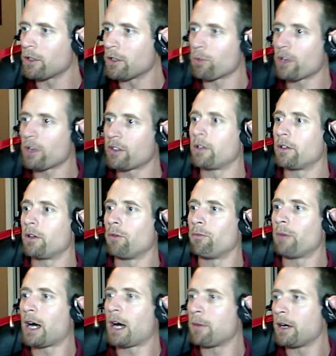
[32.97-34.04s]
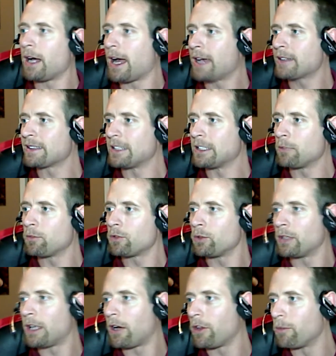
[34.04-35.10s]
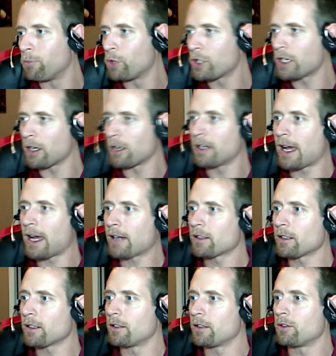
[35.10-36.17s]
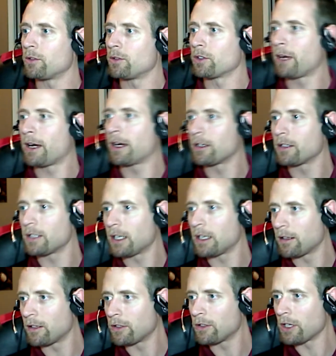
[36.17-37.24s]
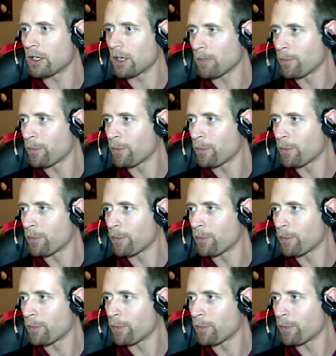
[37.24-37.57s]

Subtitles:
to President Obama asking him to allow the Bush-era tax cuts to expire at the end of this year.